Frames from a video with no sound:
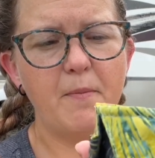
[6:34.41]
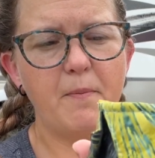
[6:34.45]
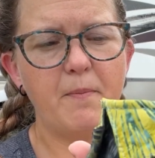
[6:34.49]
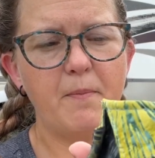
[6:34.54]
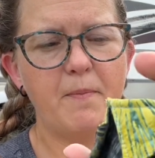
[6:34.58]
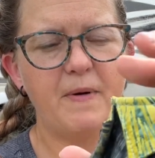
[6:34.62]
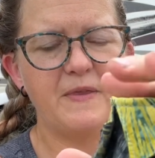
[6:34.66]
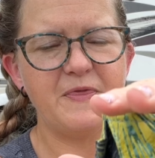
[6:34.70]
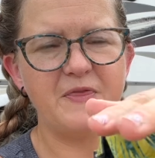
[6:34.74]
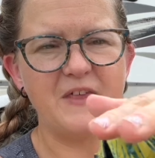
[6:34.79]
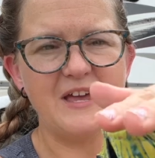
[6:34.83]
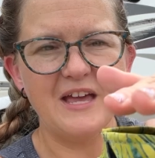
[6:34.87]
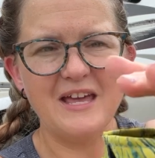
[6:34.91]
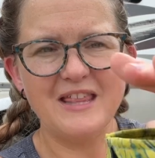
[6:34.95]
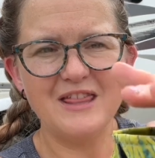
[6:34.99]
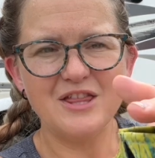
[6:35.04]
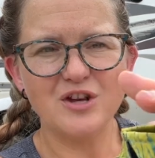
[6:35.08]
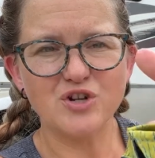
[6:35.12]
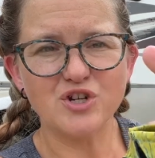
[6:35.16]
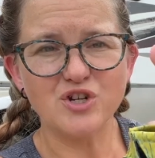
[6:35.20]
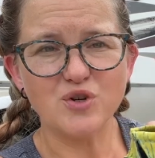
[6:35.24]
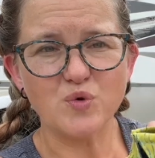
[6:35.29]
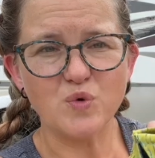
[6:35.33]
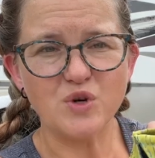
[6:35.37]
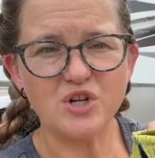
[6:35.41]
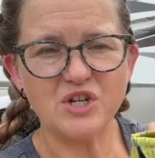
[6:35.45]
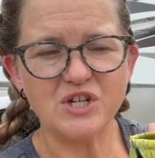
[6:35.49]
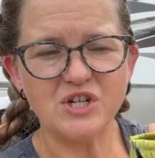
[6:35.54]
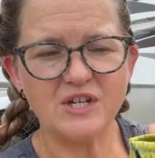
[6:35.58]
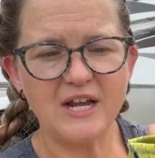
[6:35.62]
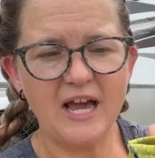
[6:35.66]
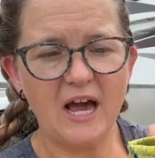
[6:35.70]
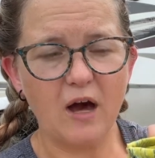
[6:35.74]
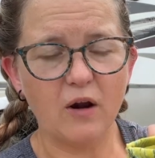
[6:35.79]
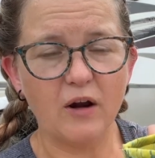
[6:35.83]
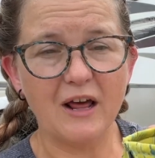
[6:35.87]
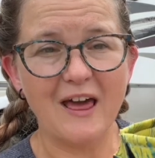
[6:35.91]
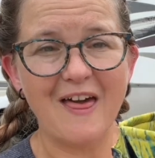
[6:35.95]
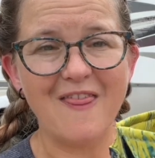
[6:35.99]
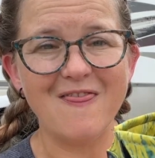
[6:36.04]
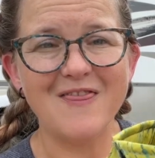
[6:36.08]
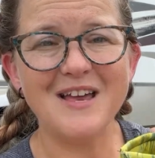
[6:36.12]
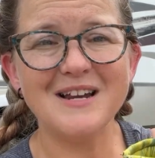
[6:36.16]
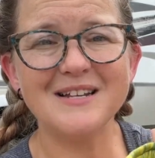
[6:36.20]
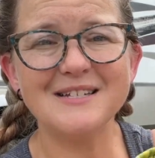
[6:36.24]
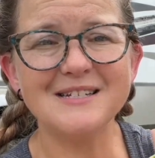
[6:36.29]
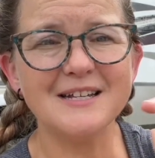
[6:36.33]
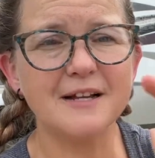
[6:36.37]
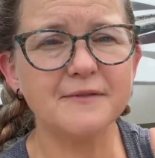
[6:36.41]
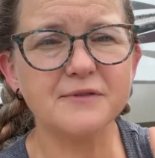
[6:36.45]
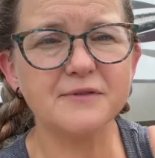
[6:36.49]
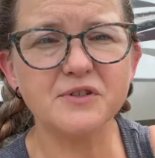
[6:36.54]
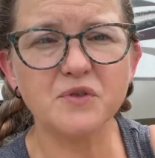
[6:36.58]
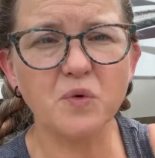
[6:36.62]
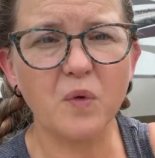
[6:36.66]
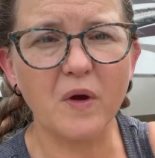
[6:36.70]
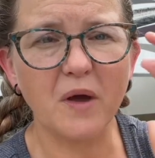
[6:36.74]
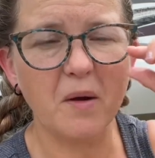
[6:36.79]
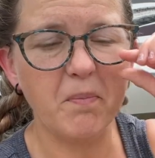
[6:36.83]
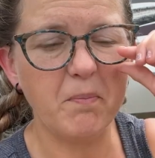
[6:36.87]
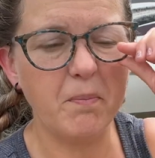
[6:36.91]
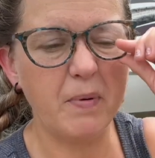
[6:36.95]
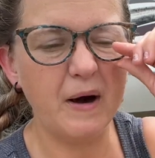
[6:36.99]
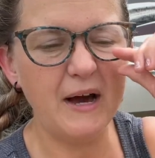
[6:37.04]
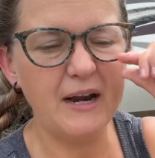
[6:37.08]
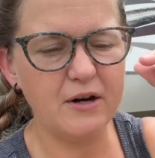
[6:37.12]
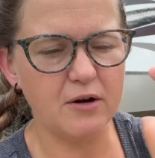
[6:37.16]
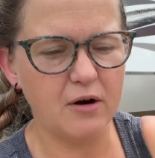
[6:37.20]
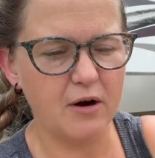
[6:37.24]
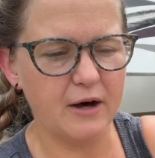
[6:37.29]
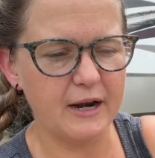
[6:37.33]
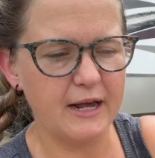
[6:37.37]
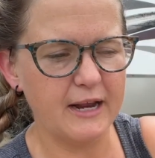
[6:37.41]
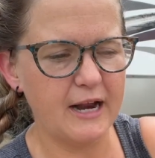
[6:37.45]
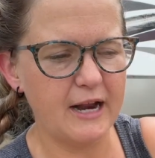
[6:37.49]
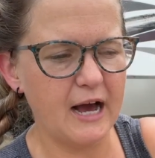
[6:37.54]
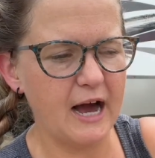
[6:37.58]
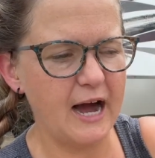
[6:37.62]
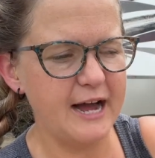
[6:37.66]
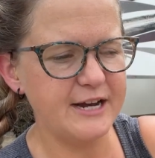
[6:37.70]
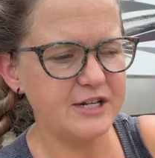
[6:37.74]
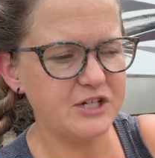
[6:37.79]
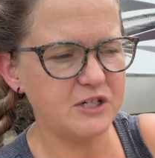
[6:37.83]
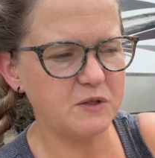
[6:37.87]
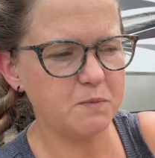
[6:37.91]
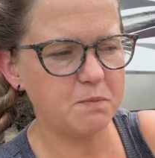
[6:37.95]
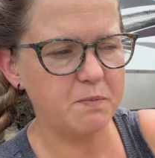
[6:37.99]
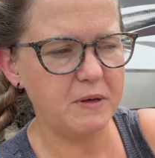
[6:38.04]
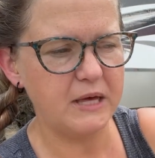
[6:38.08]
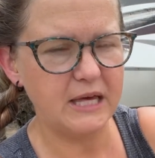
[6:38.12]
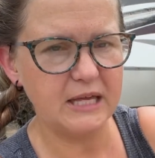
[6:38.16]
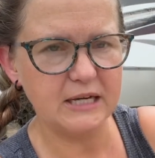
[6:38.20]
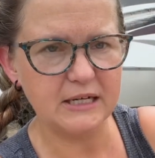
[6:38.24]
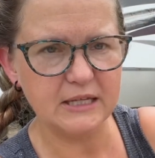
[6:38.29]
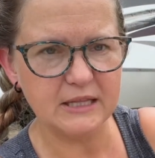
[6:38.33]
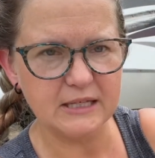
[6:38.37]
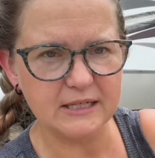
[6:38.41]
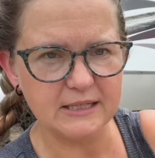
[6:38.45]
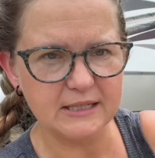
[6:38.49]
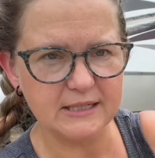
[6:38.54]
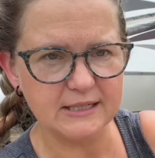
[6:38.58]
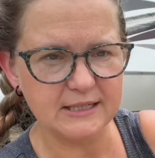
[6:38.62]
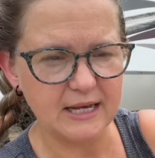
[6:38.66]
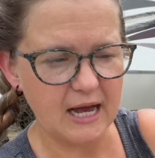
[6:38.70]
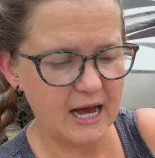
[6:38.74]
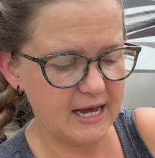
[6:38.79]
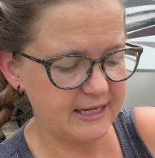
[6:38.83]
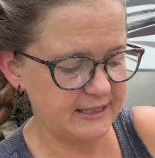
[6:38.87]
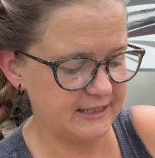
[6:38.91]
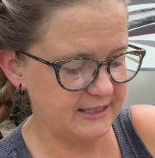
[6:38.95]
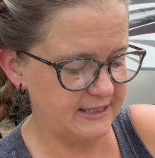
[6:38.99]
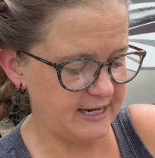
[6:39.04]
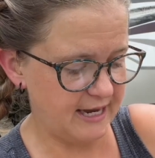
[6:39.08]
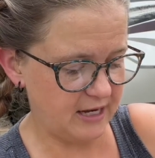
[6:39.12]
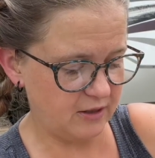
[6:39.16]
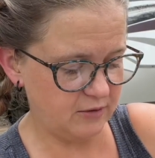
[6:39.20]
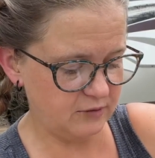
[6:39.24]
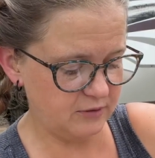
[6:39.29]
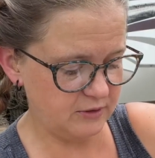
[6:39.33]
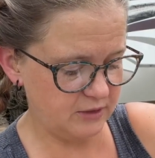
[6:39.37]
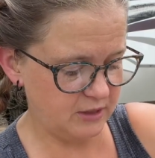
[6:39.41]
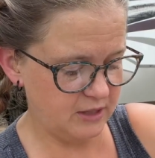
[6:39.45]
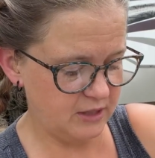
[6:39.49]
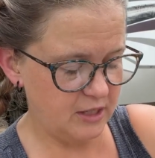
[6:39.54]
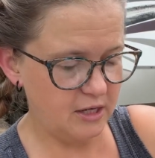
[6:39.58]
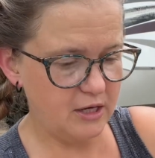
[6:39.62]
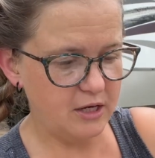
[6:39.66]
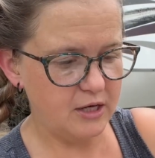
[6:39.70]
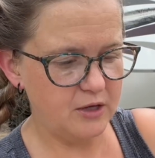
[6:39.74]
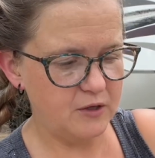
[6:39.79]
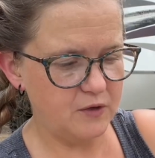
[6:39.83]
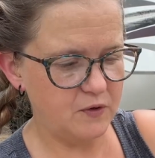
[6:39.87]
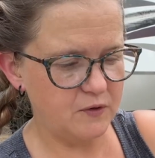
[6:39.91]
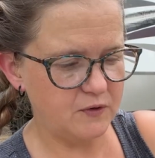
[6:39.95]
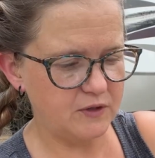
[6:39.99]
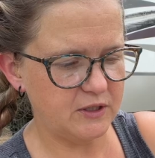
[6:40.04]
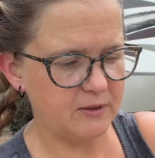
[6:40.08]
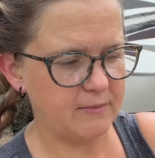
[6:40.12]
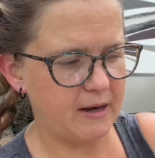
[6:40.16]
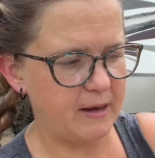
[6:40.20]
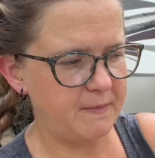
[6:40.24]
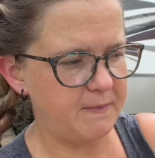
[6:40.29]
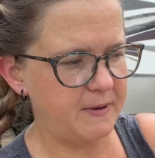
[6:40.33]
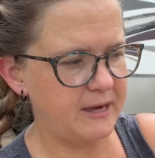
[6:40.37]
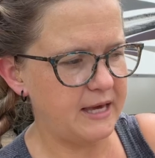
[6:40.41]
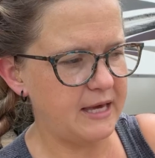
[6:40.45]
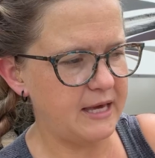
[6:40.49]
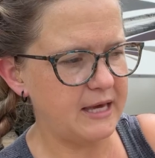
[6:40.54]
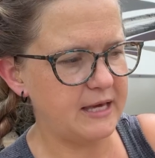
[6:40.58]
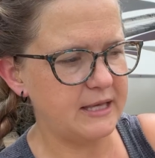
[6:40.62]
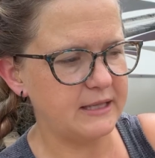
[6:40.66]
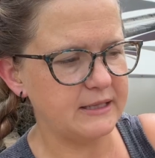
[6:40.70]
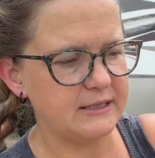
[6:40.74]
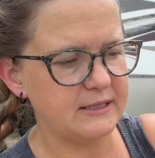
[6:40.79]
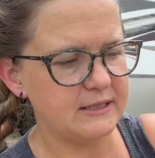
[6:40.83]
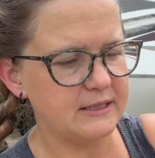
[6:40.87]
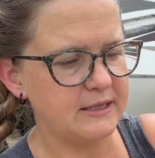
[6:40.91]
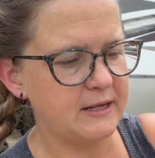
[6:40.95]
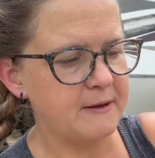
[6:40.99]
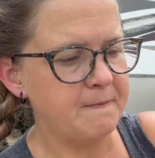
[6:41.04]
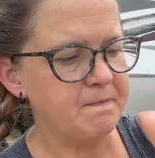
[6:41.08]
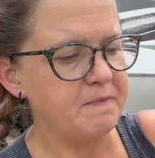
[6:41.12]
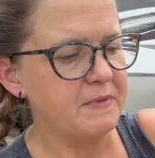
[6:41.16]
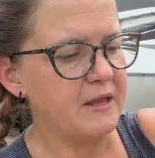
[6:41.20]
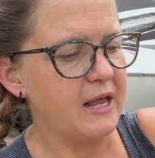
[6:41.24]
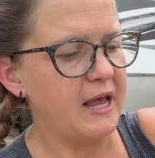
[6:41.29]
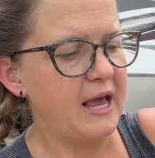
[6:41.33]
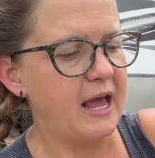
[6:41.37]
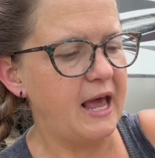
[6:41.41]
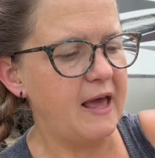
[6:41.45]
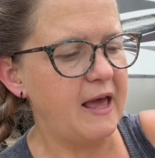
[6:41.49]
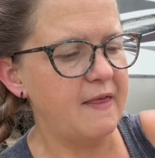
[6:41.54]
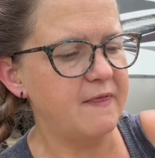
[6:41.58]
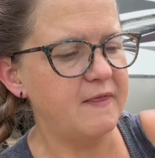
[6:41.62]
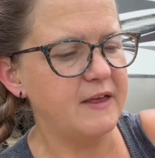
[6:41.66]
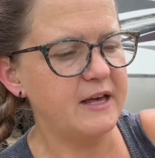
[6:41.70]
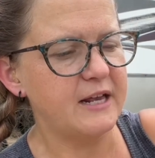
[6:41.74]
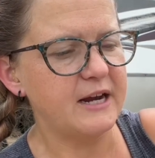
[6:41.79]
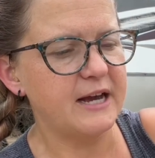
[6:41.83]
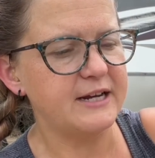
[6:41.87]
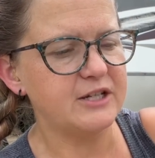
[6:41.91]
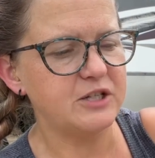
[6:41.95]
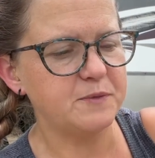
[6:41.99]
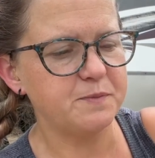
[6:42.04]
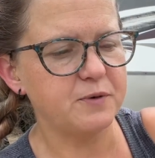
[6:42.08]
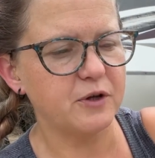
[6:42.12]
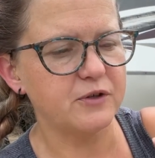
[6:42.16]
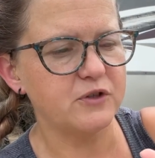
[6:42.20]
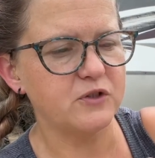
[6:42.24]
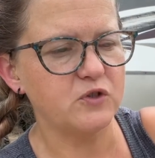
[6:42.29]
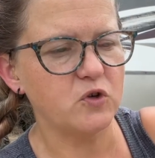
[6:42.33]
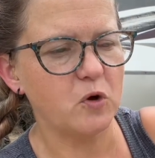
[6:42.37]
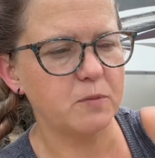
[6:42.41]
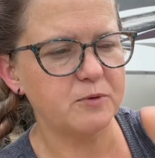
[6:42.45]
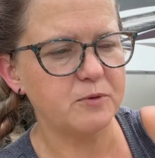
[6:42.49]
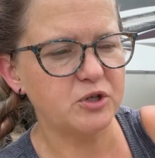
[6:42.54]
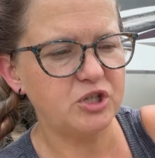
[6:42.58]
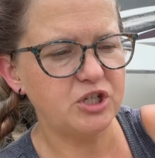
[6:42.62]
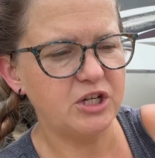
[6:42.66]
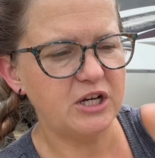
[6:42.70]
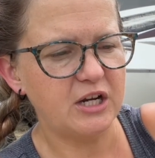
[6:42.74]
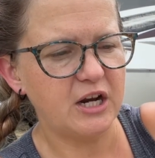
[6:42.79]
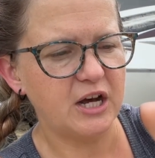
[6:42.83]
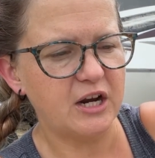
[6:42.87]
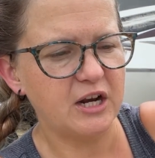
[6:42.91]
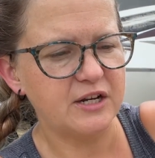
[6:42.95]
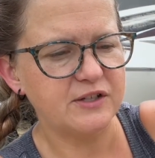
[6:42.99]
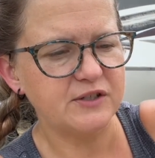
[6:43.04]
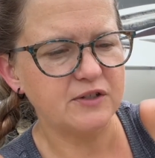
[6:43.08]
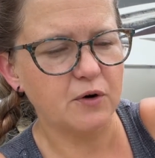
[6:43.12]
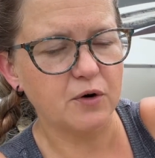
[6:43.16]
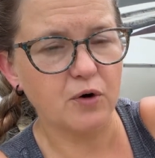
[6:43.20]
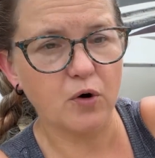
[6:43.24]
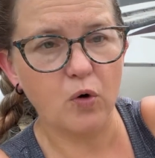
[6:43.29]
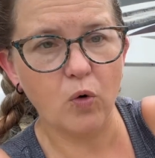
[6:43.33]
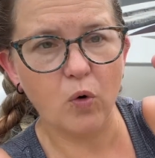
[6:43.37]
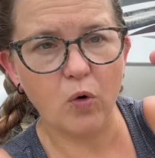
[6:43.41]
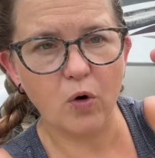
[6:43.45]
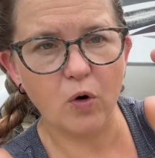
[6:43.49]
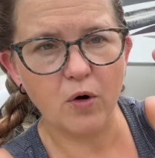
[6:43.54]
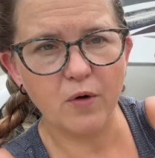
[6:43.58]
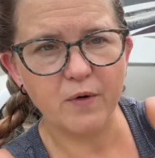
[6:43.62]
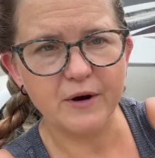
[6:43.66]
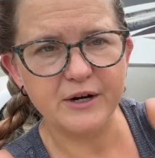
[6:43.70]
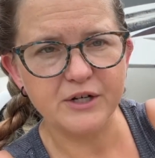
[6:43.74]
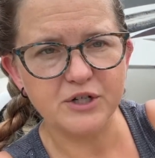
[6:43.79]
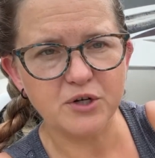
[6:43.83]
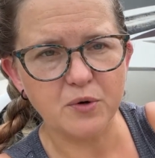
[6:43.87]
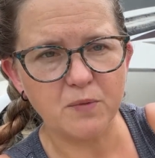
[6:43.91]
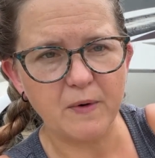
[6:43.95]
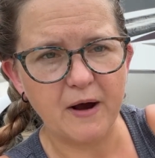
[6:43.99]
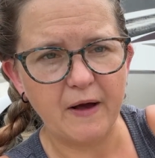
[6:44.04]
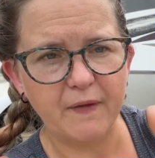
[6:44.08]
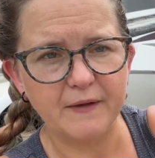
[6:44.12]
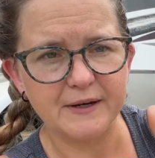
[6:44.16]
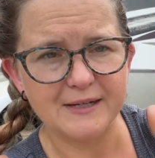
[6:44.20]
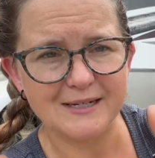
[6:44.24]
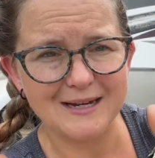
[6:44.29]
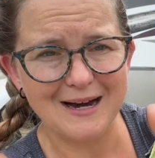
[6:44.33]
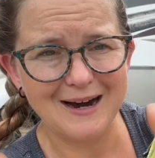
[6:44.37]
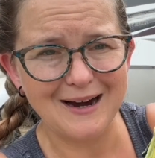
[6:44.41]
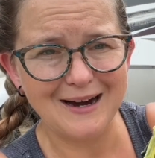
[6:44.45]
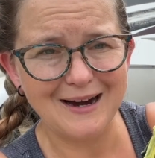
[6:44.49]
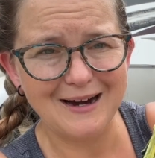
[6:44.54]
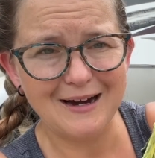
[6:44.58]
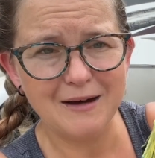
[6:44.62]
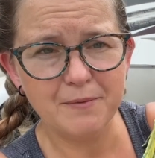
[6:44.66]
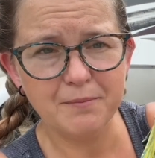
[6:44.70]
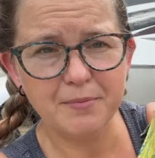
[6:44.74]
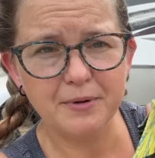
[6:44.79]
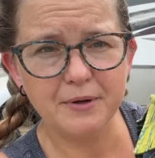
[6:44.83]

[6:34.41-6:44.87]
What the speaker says: But then they're squished down. And then instead of sewing a button on it, I just pinned these sides down using my pins. And then I just put it on a sewing machine and I sewed a 1/4 inch around the top